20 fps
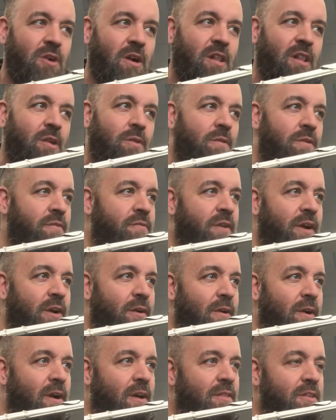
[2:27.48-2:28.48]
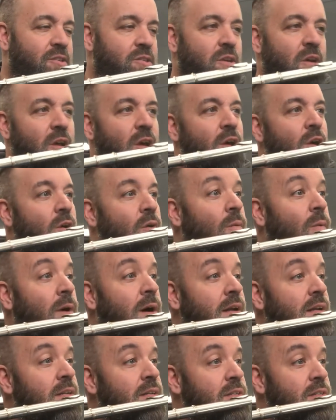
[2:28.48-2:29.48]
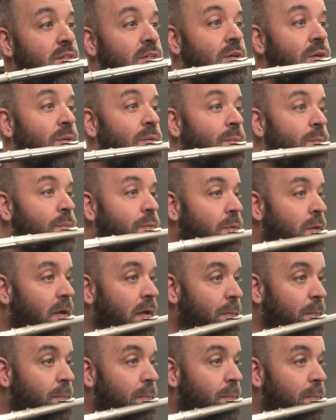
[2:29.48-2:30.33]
with the fingering on this. 1, 2, 3.